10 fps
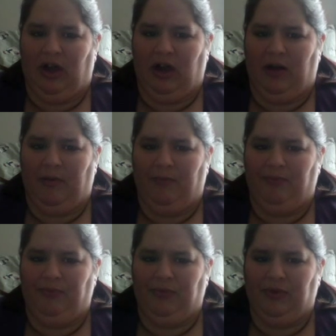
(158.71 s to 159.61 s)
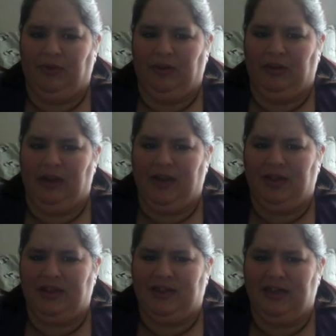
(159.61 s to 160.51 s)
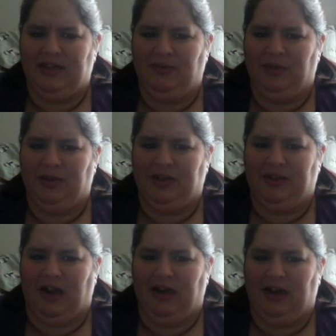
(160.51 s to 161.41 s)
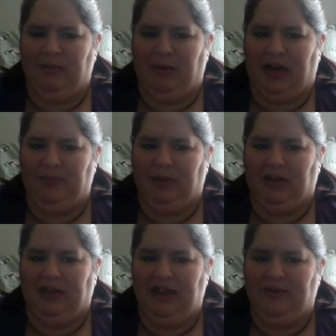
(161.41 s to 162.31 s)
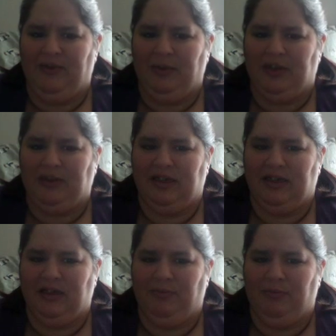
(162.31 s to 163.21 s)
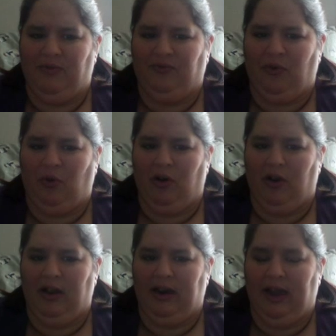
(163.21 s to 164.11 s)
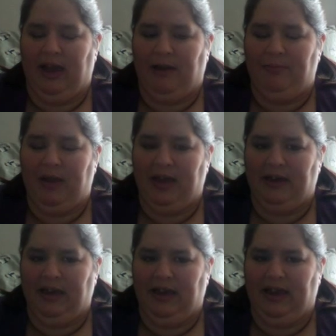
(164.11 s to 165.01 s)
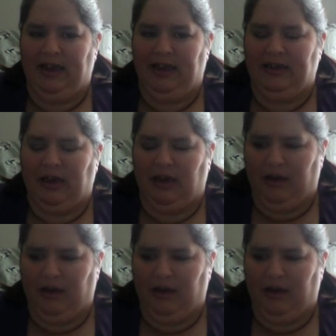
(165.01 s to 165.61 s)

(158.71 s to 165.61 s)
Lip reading: Not the season with Donnie, but I believe it was a season before, and it had Amanda and,